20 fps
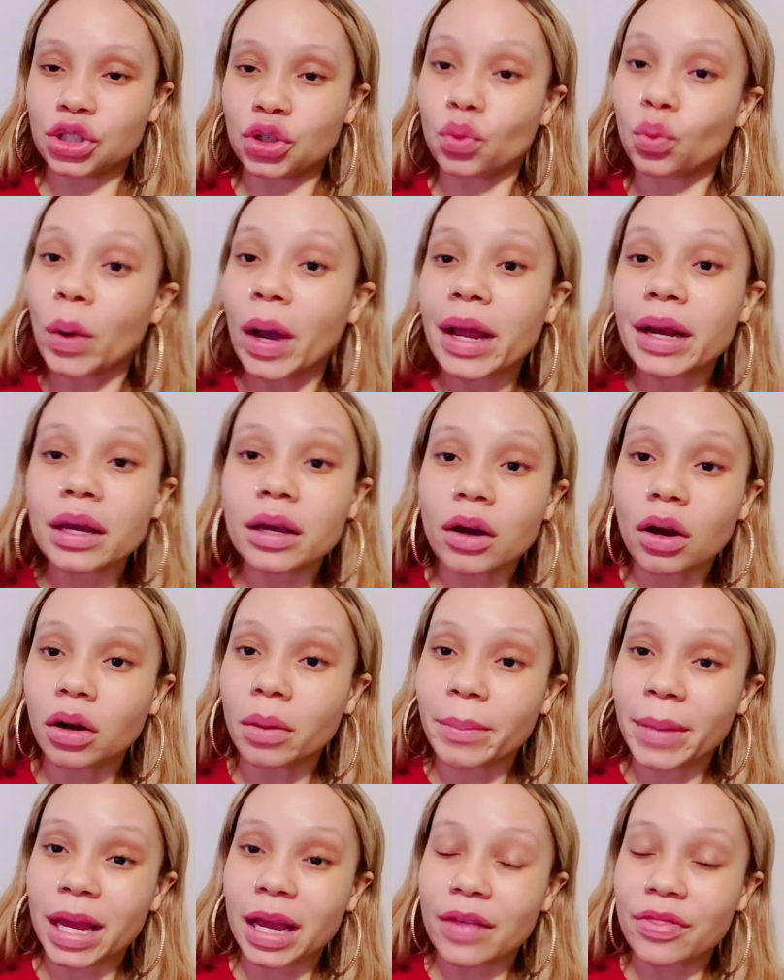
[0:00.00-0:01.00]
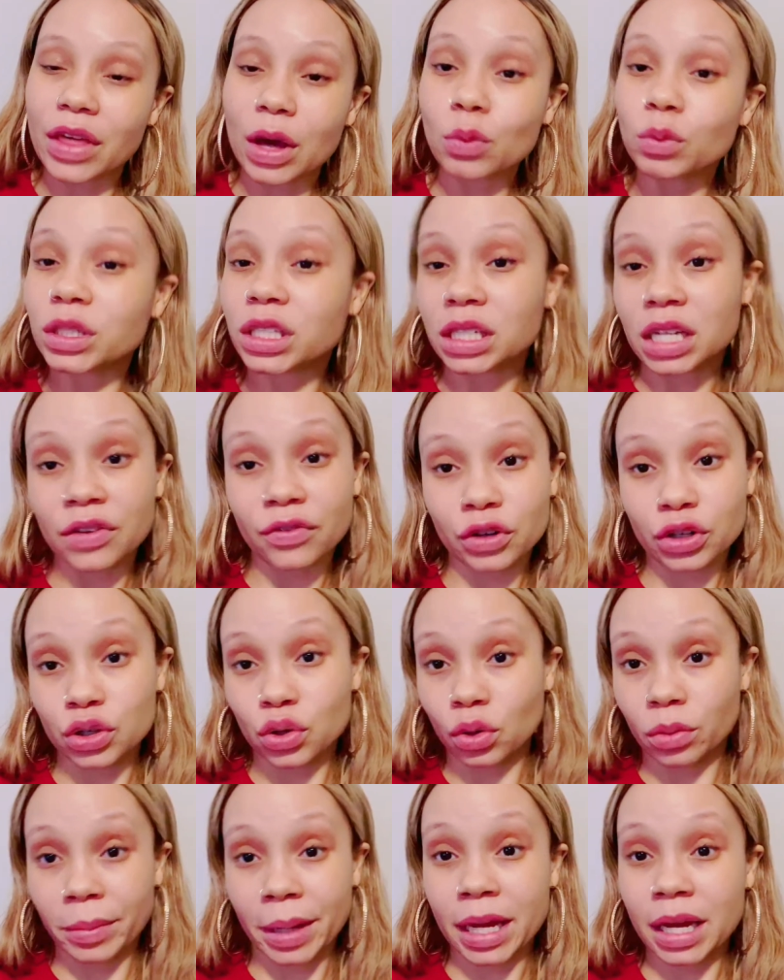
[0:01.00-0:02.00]
You're waiting on a man that was never
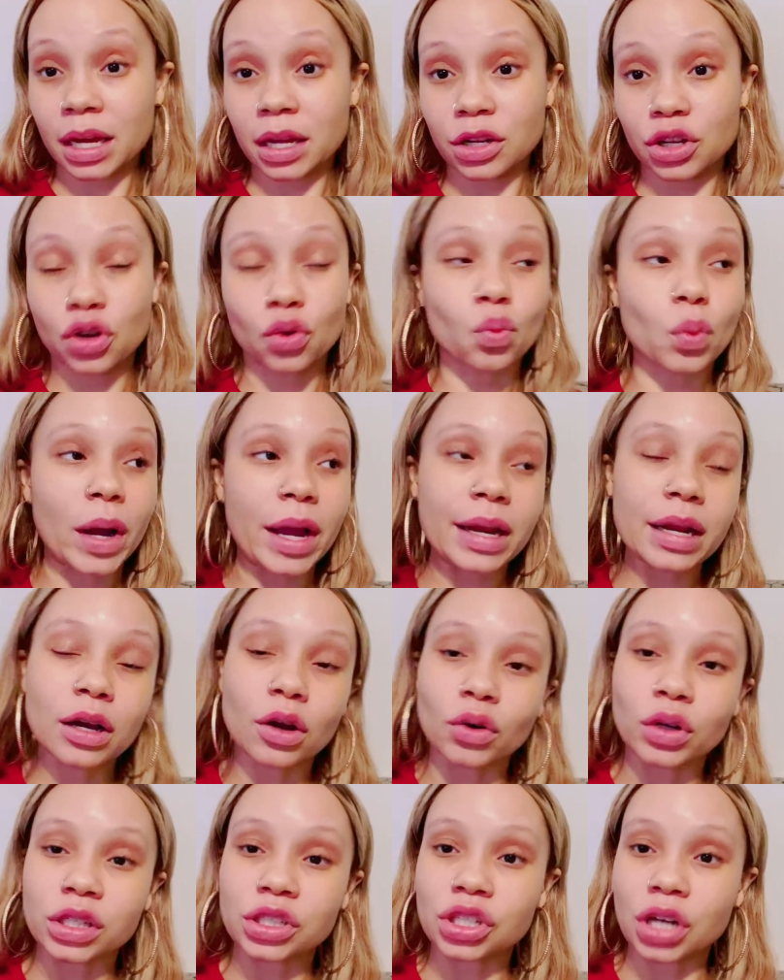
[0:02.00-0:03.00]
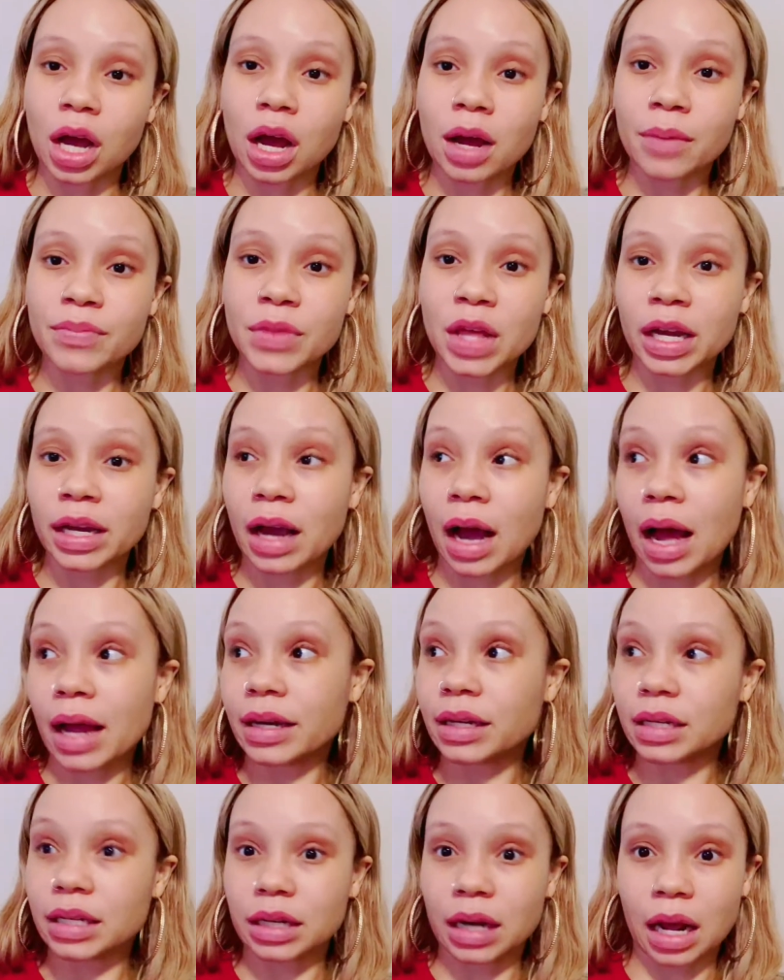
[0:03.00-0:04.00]
your man. You're waiting on a job that
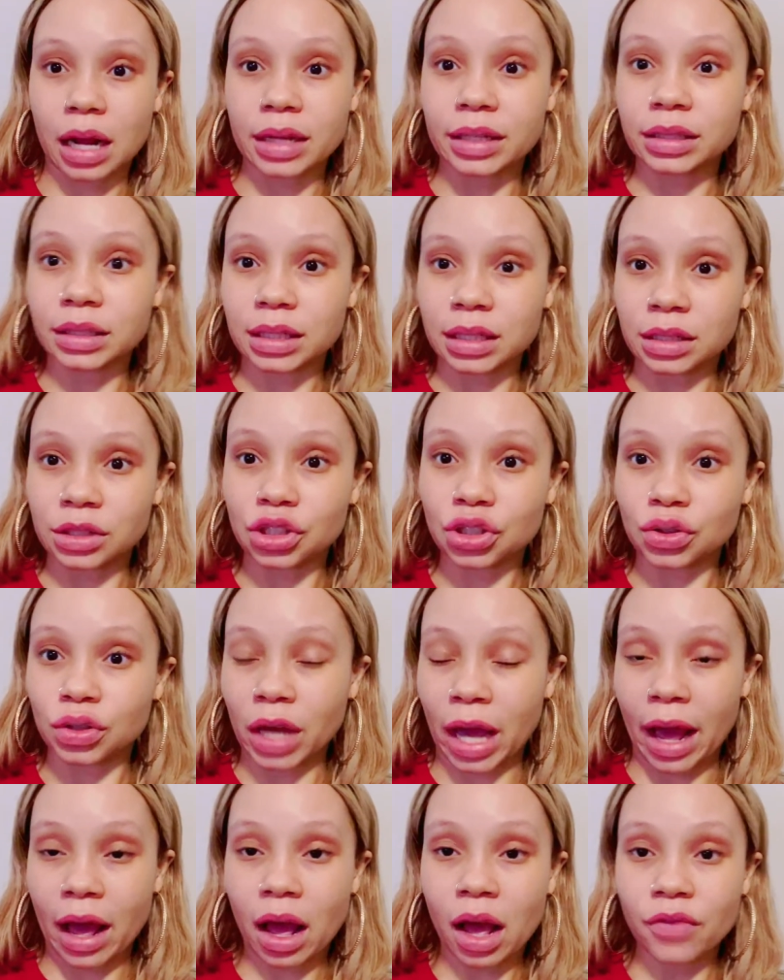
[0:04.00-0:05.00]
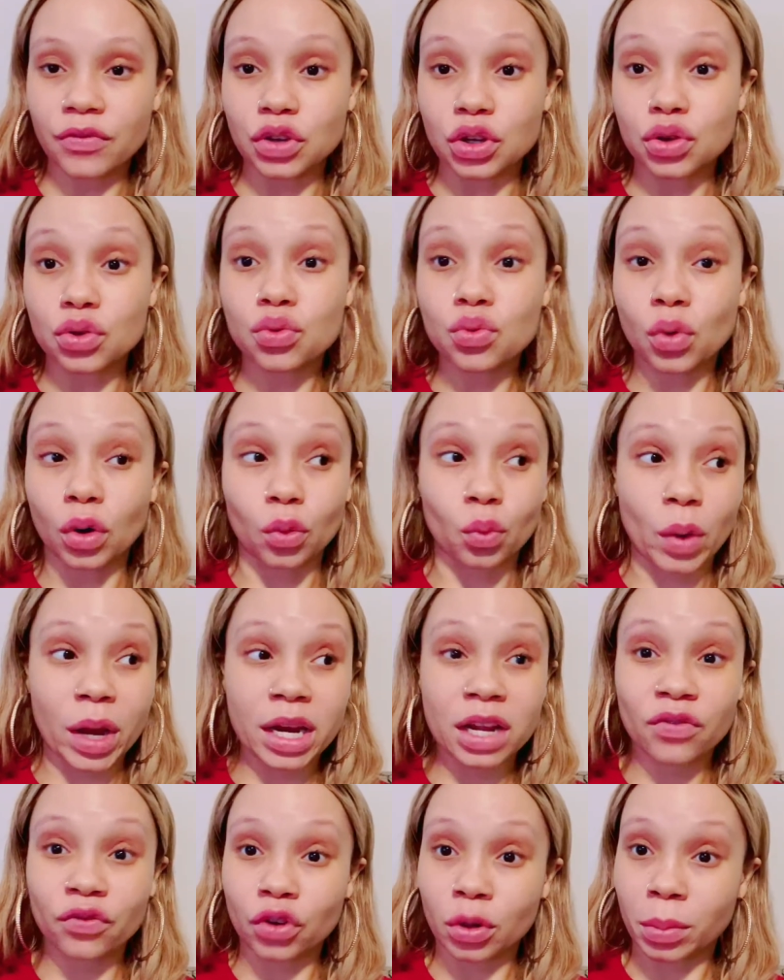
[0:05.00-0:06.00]
God did not intend you to have. You are
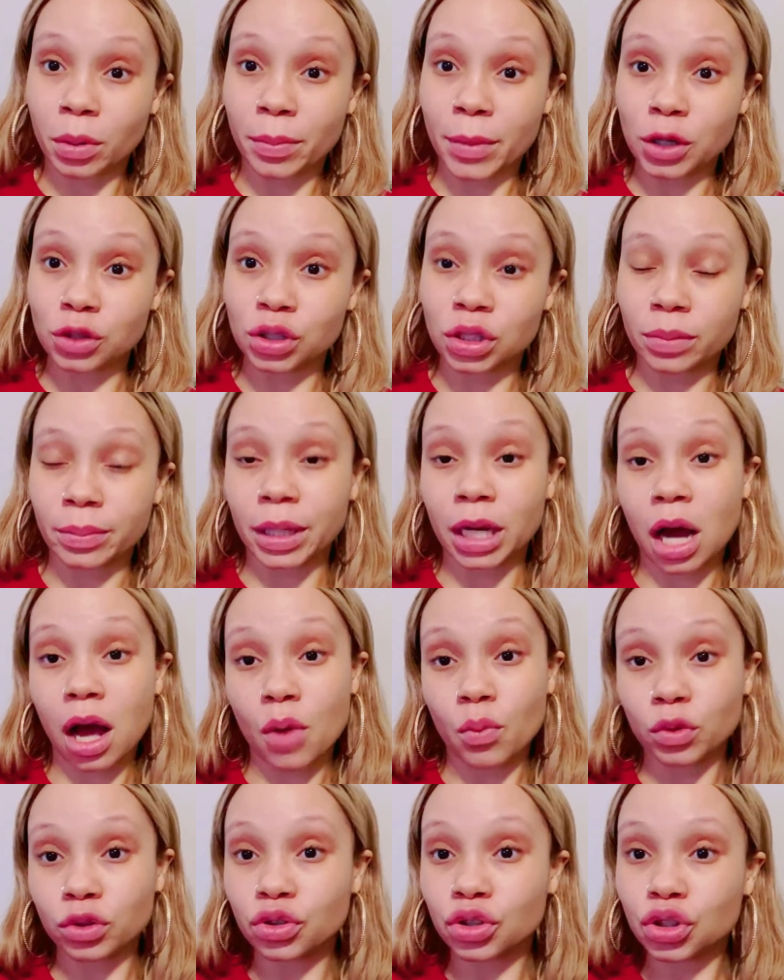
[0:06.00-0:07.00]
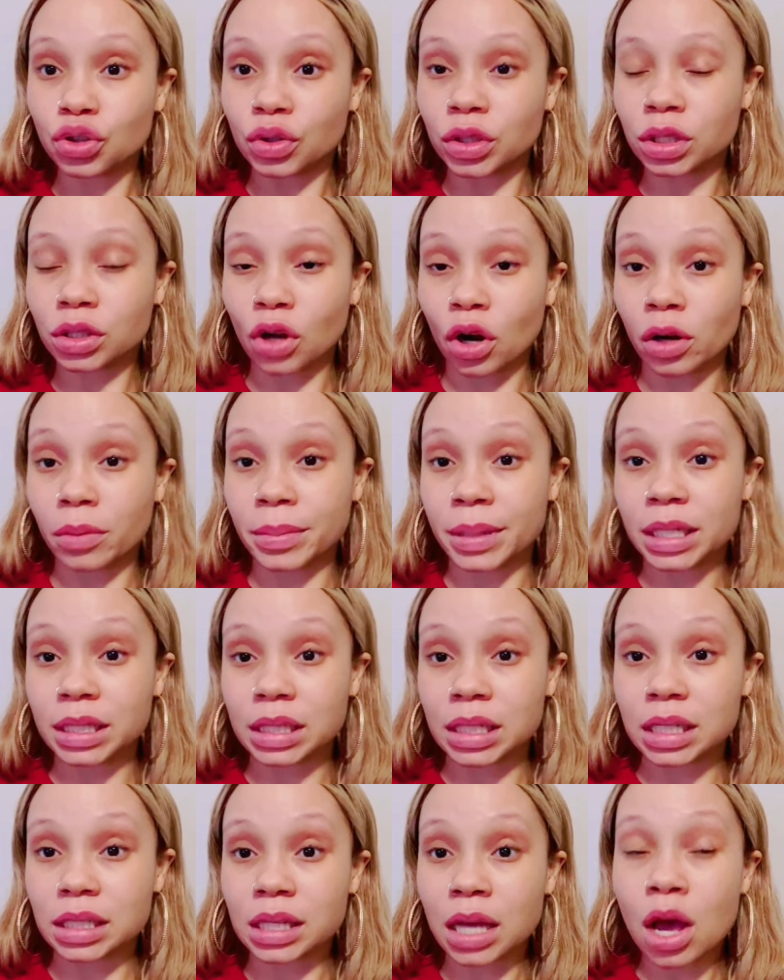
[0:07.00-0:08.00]
waiting for a promotion, but God wants you to start a
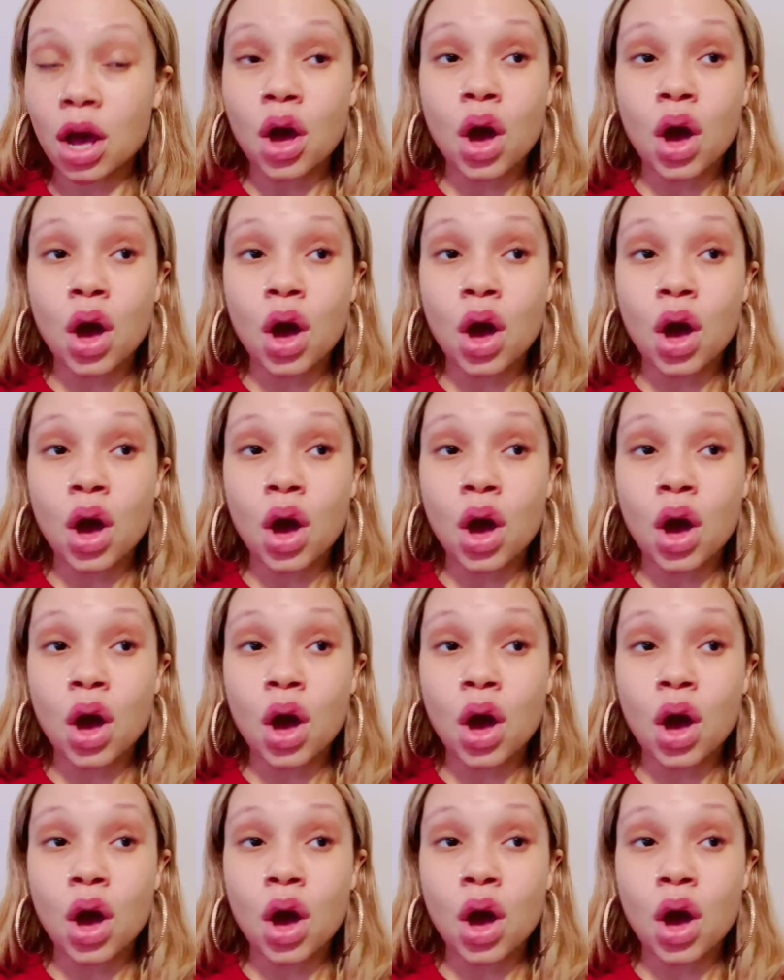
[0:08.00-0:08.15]
business.